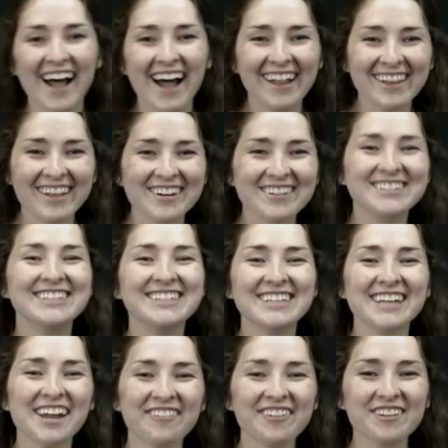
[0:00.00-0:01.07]
Hello, so
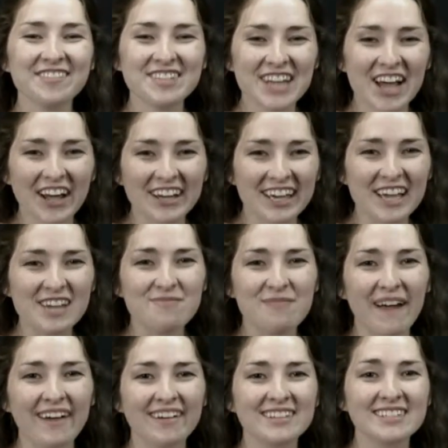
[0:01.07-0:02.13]
today we're going to be talking
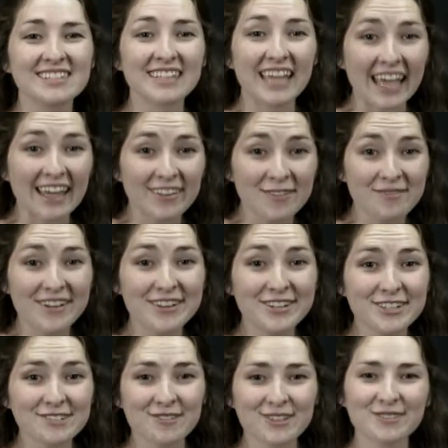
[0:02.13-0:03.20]
about scalar
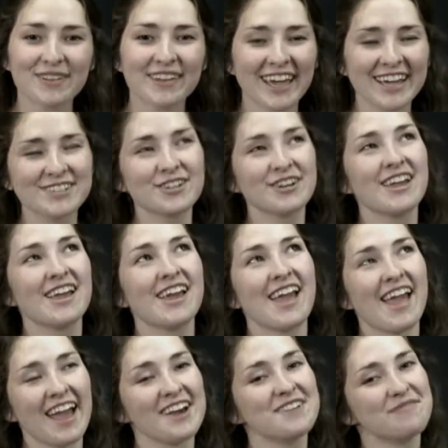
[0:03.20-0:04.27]
matrix multiplication
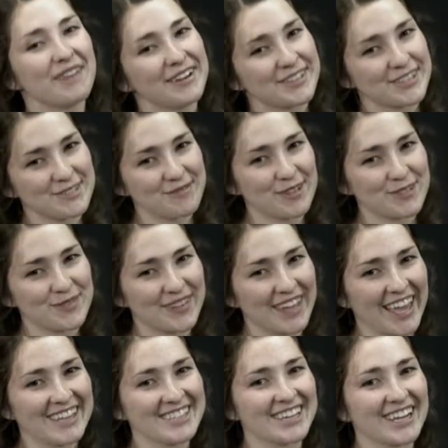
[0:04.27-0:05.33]
and matrix
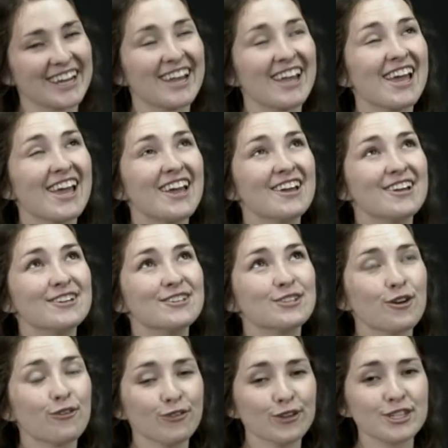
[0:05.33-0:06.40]
multiplication. So
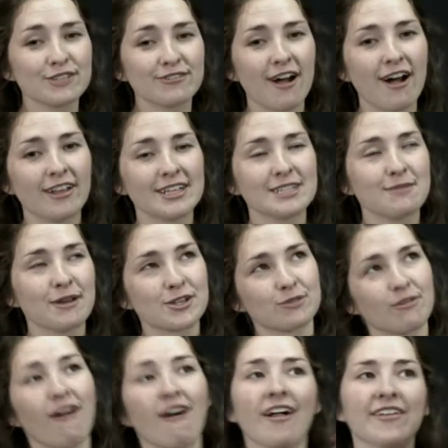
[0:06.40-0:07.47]
first of all, let's make sure we're
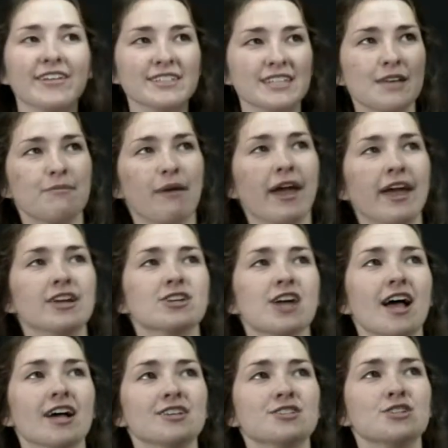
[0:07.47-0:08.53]
all on the same page
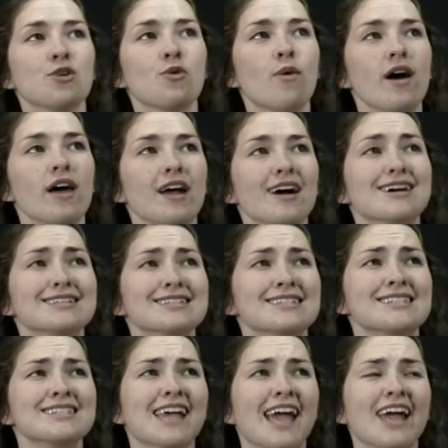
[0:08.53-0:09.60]
as to what a
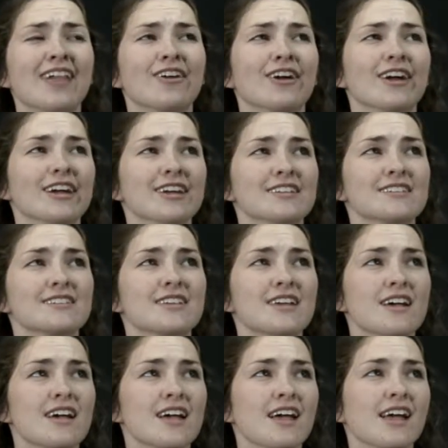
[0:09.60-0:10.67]
scalar is.
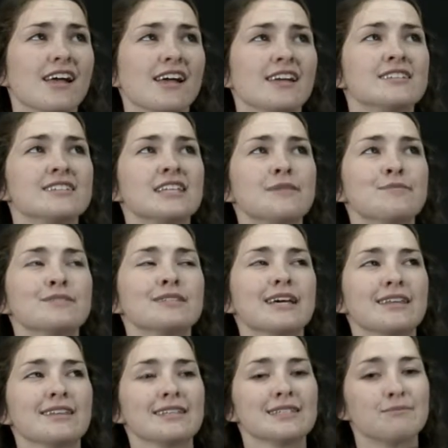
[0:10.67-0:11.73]
It seems like
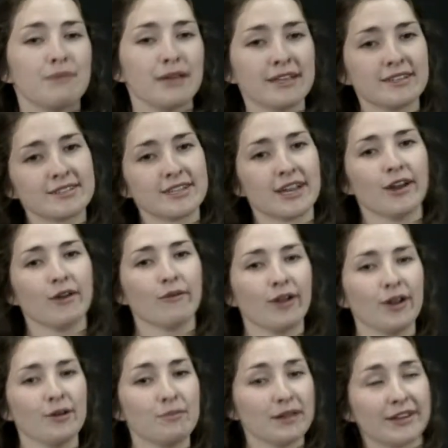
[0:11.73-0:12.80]
this big scary word,
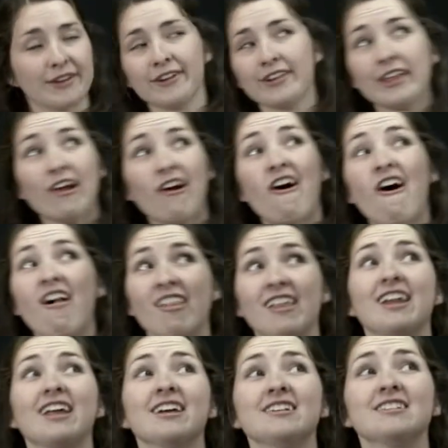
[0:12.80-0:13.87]
but literally all it
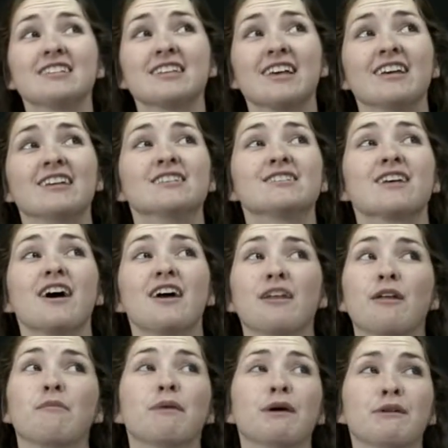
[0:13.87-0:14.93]
is a
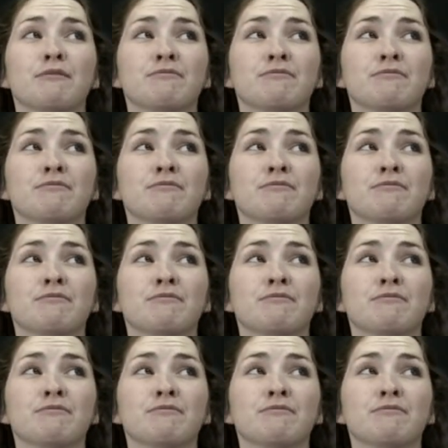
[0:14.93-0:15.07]
number.